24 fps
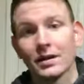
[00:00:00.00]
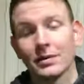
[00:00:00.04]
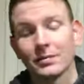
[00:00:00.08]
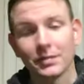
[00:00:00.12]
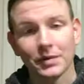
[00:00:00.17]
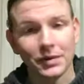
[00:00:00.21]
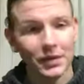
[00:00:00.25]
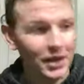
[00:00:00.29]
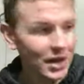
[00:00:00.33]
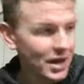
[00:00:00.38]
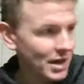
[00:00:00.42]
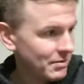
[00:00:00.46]
I'm
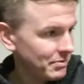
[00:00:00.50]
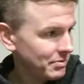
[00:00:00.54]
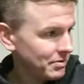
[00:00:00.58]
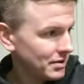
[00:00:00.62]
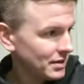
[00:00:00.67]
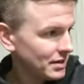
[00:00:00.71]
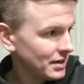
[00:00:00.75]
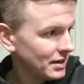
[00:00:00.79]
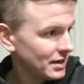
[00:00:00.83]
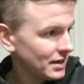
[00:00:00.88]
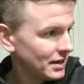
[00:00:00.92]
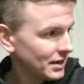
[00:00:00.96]
really happy
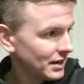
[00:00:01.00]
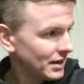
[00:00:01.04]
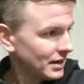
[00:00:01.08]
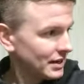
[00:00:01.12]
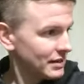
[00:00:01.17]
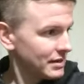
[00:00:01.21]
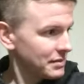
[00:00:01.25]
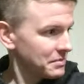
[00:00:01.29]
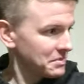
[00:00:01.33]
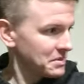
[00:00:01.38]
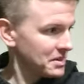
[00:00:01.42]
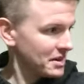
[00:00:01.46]
that I
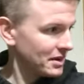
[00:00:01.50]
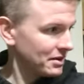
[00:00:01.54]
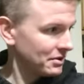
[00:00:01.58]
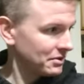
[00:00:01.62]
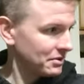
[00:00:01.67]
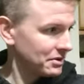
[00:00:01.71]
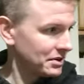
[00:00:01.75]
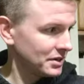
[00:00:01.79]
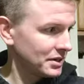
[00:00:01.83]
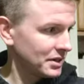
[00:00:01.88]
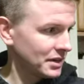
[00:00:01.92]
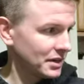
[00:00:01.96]
got them
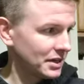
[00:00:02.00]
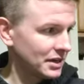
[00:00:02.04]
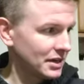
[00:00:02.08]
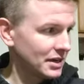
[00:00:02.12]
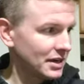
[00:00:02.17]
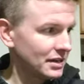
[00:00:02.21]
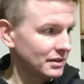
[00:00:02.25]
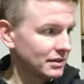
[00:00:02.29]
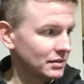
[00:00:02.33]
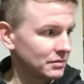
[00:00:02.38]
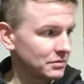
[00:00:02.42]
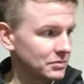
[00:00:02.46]
now and I can
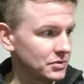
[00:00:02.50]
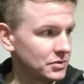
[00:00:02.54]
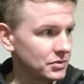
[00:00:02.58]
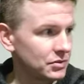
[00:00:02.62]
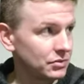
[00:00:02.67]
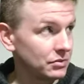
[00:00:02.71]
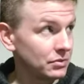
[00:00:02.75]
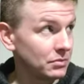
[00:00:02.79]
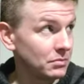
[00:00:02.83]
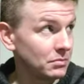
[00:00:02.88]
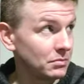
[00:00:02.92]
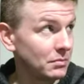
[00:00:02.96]
add them
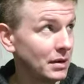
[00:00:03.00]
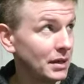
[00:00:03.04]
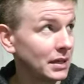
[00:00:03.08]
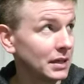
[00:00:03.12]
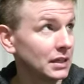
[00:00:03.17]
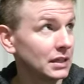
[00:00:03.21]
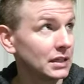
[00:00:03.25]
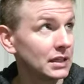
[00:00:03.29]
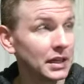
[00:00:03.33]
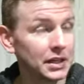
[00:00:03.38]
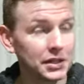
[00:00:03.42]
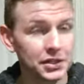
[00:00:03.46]
to my
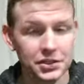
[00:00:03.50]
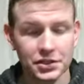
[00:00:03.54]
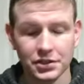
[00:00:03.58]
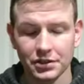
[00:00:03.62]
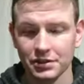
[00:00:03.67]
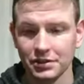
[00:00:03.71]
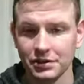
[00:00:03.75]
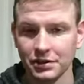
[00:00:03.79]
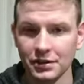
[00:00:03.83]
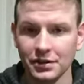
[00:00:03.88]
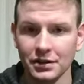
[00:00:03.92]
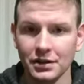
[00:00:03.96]
collection.